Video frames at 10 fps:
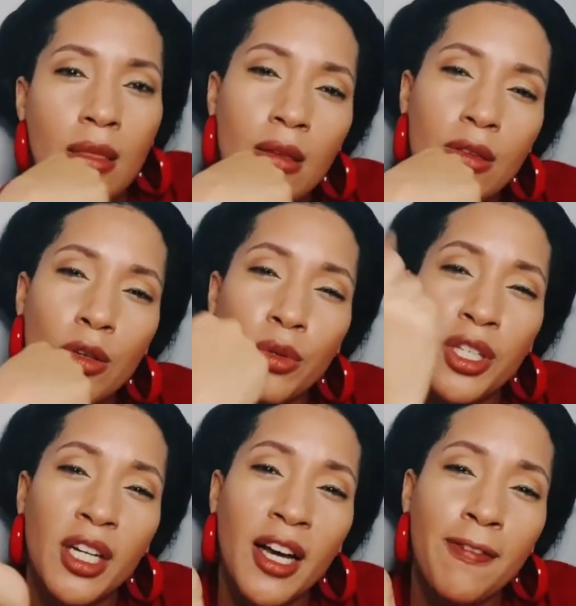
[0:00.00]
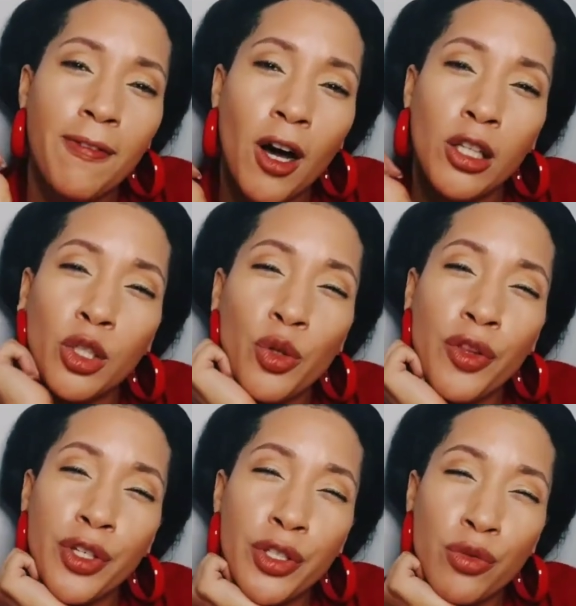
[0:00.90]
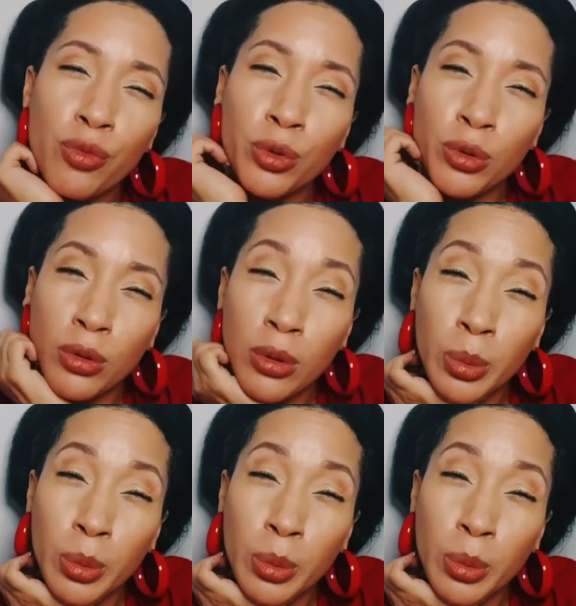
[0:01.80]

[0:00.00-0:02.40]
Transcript: So did I follow this rule?